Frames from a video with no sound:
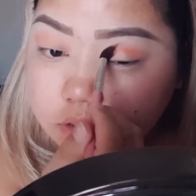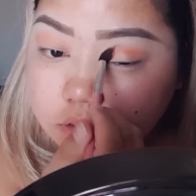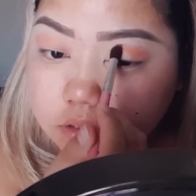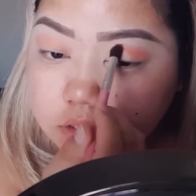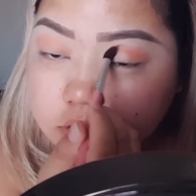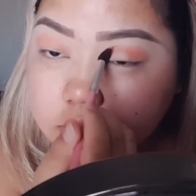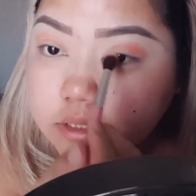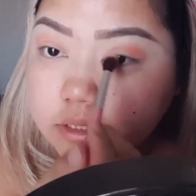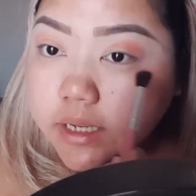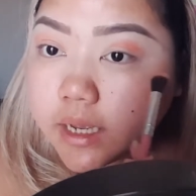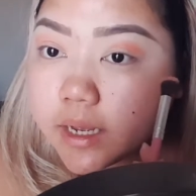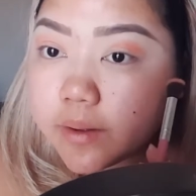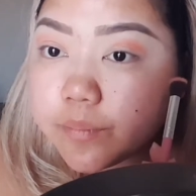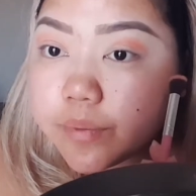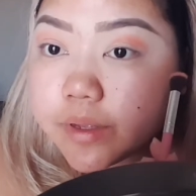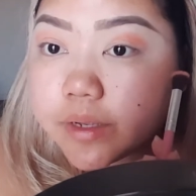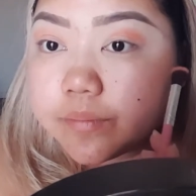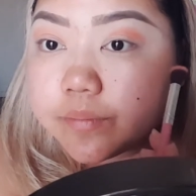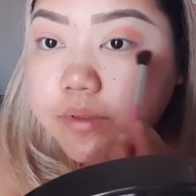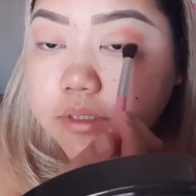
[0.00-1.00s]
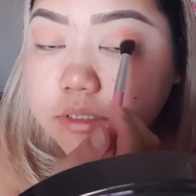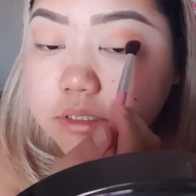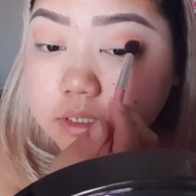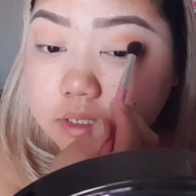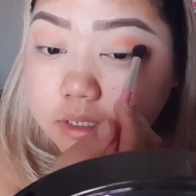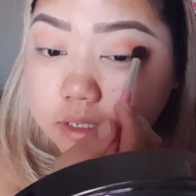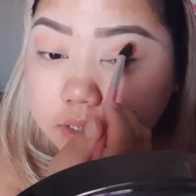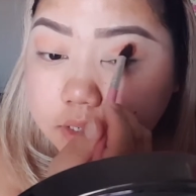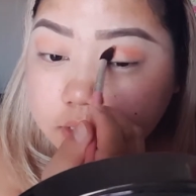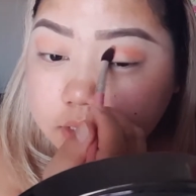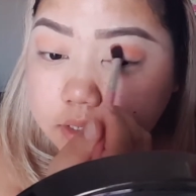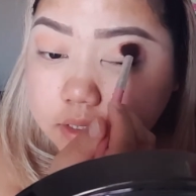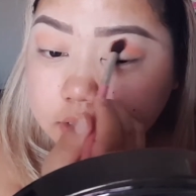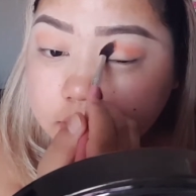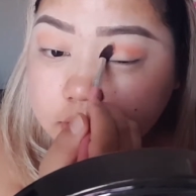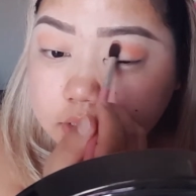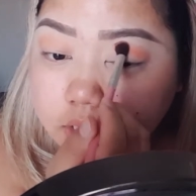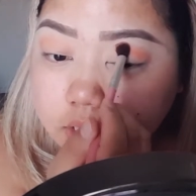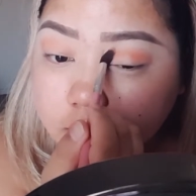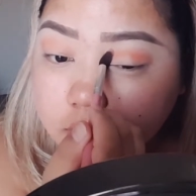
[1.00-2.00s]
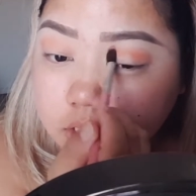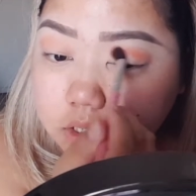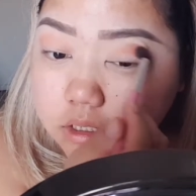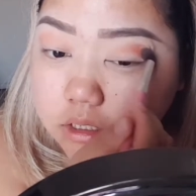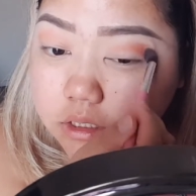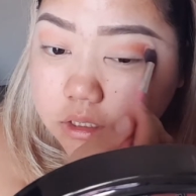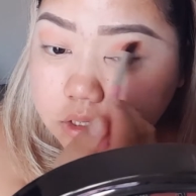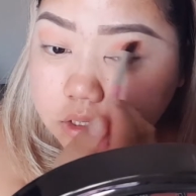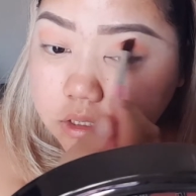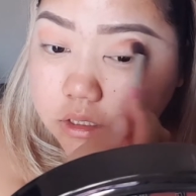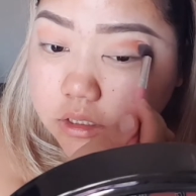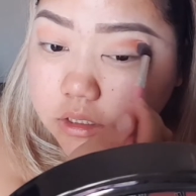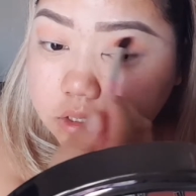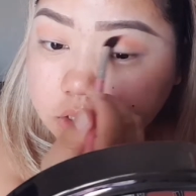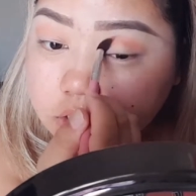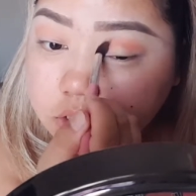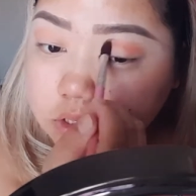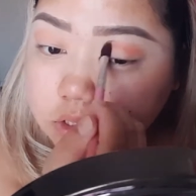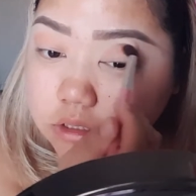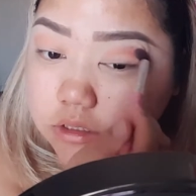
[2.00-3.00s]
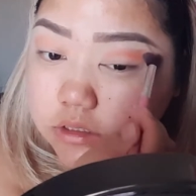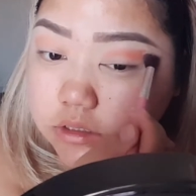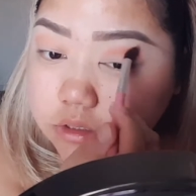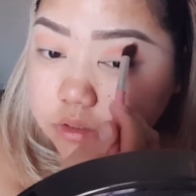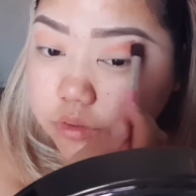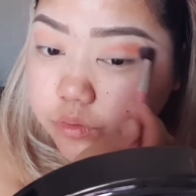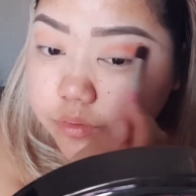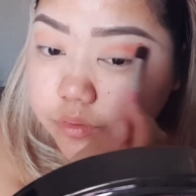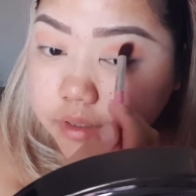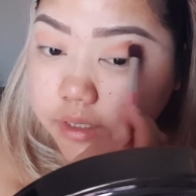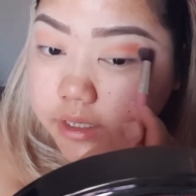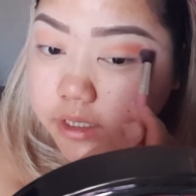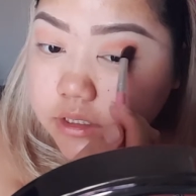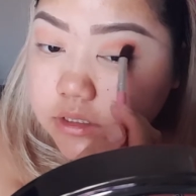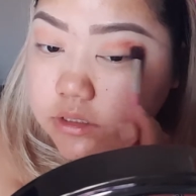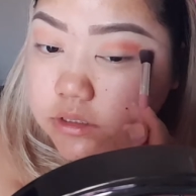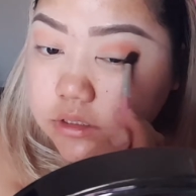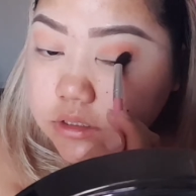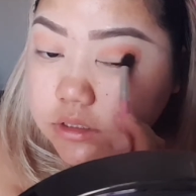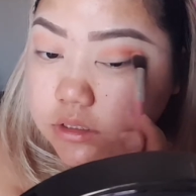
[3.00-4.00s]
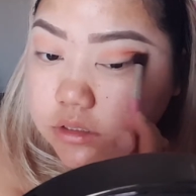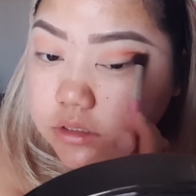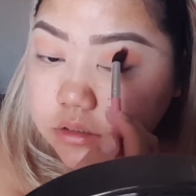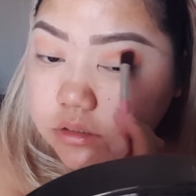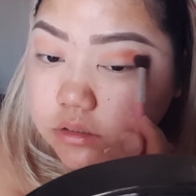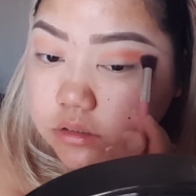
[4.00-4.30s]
You see how pigmented it is? Like, it's crazy.